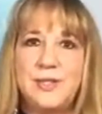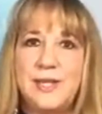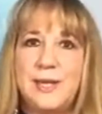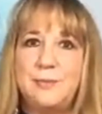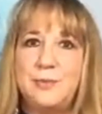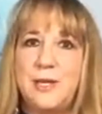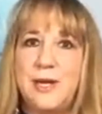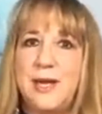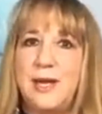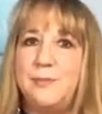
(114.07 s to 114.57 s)

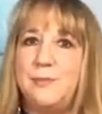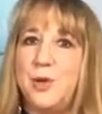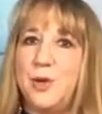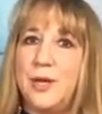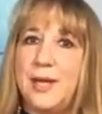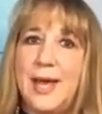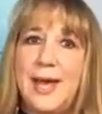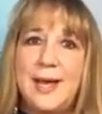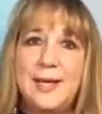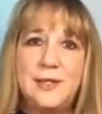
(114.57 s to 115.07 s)
same time, your
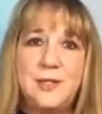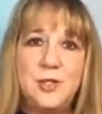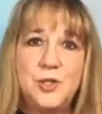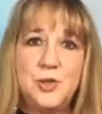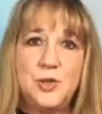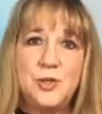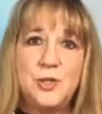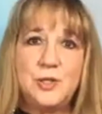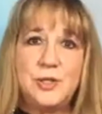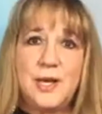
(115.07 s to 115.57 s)
gas is
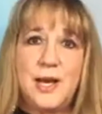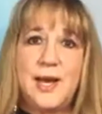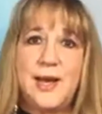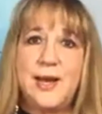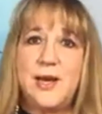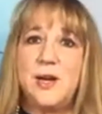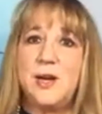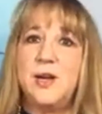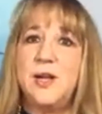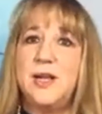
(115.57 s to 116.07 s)
your
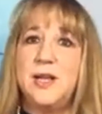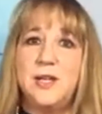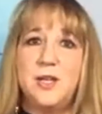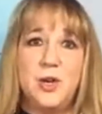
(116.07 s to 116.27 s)
desire,